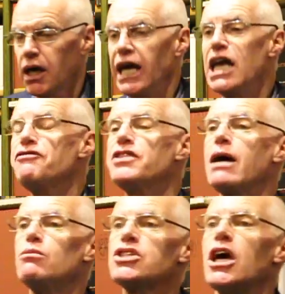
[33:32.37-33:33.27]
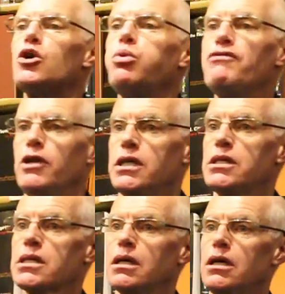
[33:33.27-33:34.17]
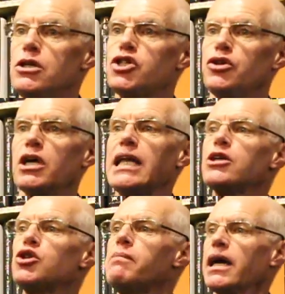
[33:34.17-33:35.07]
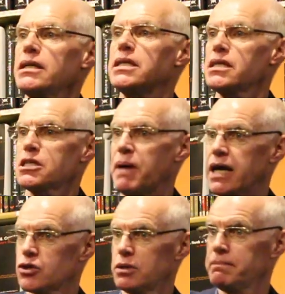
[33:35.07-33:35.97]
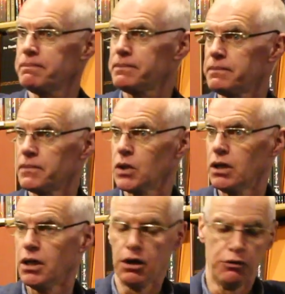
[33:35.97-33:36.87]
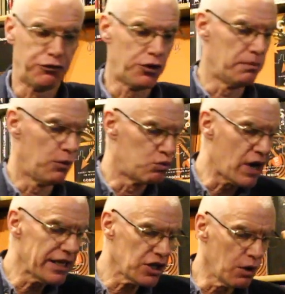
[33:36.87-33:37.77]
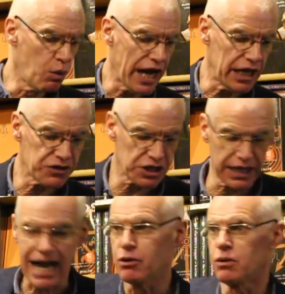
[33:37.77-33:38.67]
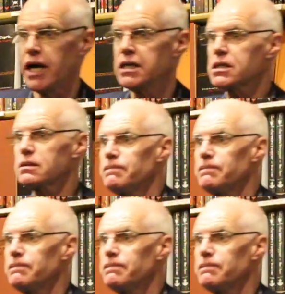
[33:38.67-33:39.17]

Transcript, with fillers: If that was equivalent to the electromagnetic spectrum, from radio waves to gamma rays,